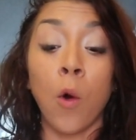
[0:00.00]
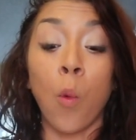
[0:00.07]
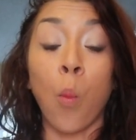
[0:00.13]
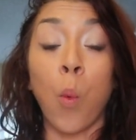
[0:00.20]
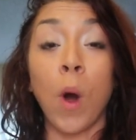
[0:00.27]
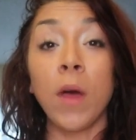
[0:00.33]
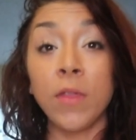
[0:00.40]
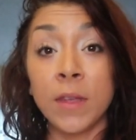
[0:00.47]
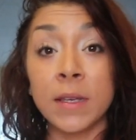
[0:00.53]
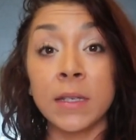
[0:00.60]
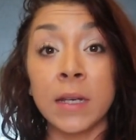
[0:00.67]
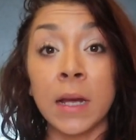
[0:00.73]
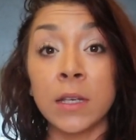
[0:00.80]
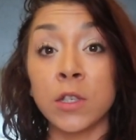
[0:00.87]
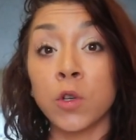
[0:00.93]
What
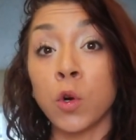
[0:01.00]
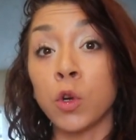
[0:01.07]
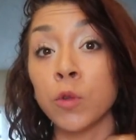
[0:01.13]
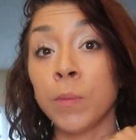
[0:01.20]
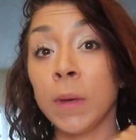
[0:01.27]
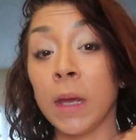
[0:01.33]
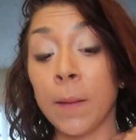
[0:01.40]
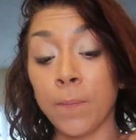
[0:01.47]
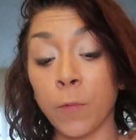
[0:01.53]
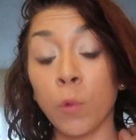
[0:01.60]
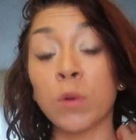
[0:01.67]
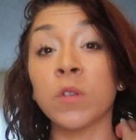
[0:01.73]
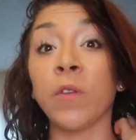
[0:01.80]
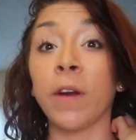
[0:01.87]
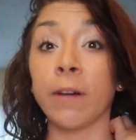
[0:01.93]
this test told me
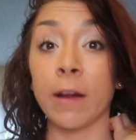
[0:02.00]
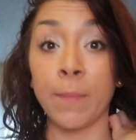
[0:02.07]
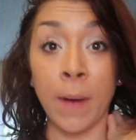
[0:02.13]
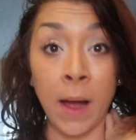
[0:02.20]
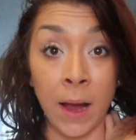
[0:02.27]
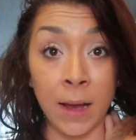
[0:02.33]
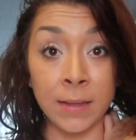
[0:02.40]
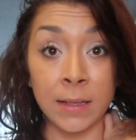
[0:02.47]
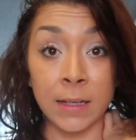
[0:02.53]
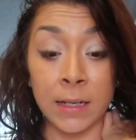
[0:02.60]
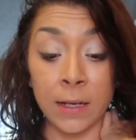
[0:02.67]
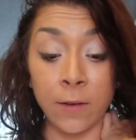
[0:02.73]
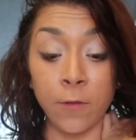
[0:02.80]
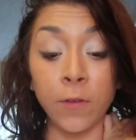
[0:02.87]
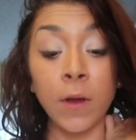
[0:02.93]
was very
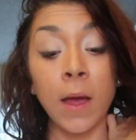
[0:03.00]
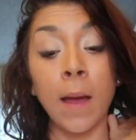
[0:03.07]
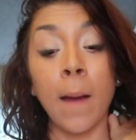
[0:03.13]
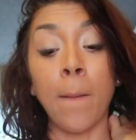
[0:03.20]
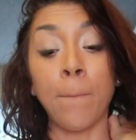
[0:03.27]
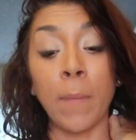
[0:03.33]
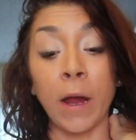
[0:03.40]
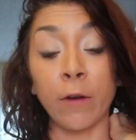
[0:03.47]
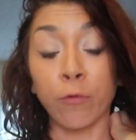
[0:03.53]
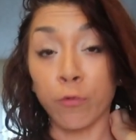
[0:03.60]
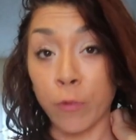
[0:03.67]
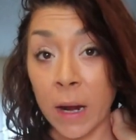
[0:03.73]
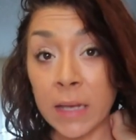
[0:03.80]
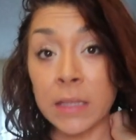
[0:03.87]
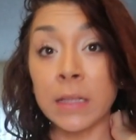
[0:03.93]
positive. My
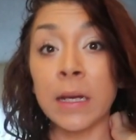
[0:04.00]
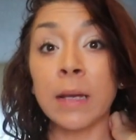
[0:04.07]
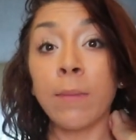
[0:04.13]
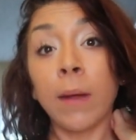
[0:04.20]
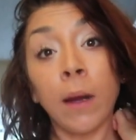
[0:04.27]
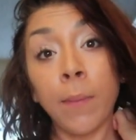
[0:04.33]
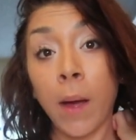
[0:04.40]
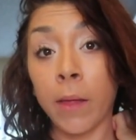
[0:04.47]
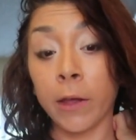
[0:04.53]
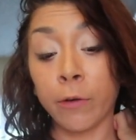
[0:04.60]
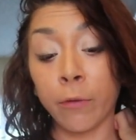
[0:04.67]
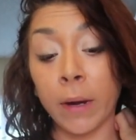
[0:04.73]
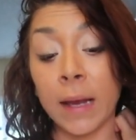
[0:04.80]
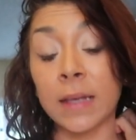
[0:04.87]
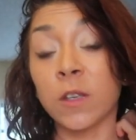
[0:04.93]
resting
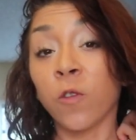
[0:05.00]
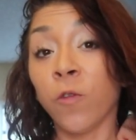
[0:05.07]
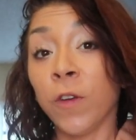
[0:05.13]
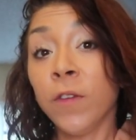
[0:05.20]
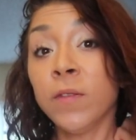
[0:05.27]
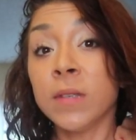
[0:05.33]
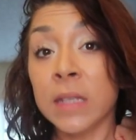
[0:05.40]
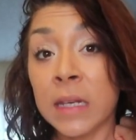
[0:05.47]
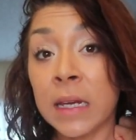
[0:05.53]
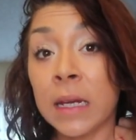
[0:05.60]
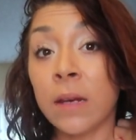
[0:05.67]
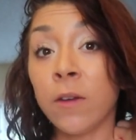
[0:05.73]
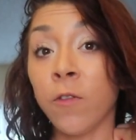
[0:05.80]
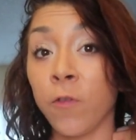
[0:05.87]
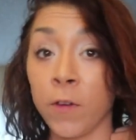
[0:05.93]
metabolic rate is
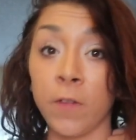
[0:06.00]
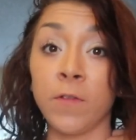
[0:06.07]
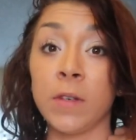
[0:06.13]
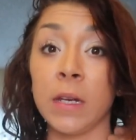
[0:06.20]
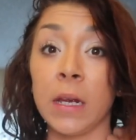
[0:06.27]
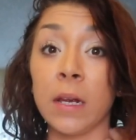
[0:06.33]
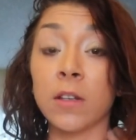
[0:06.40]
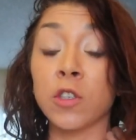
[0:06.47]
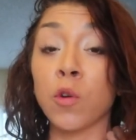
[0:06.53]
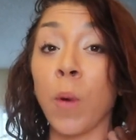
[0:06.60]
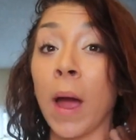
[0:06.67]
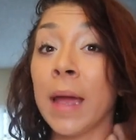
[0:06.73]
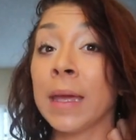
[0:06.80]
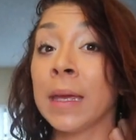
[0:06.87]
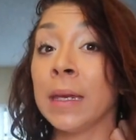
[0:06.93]
1550. So
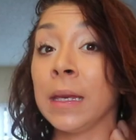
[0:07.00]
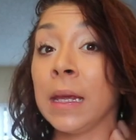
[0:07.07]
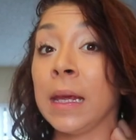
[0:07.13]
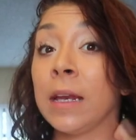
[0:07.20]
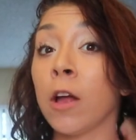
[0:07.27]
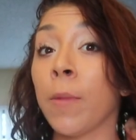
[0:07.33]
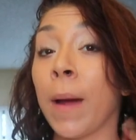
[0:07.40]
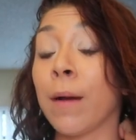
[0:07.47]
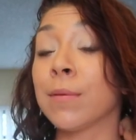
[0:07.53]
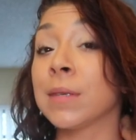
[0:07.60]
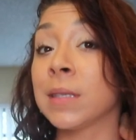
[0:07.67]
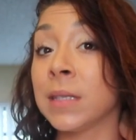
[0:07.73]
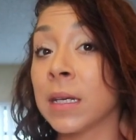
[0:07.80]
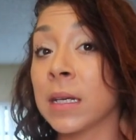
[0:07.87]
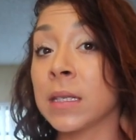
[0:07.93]
I can eat about
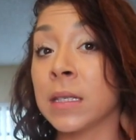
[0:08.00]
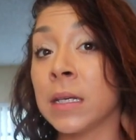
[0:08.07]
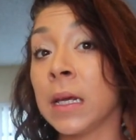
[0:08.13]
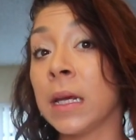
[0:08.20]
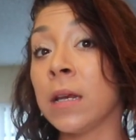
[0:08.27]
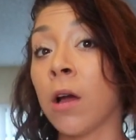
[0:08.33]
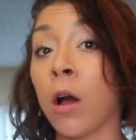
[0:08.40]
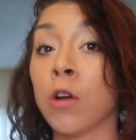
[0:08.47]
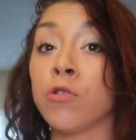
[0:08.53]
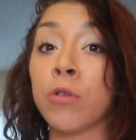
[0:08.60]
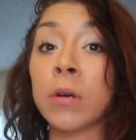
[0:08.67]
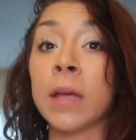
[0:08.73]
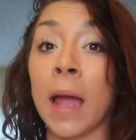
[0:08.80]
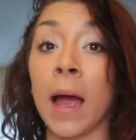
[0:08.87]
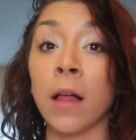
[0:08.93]

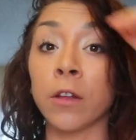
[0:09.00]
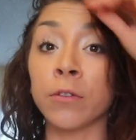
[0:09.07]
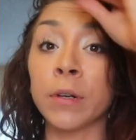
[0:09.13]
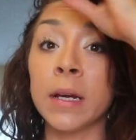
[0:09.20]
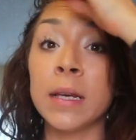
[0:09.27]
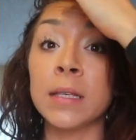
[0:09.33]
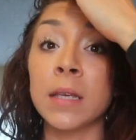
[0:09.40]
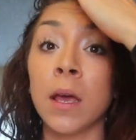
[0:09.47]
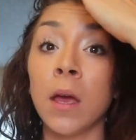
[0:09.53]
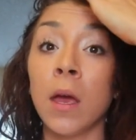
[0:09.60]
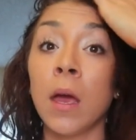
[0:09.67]
1600 calories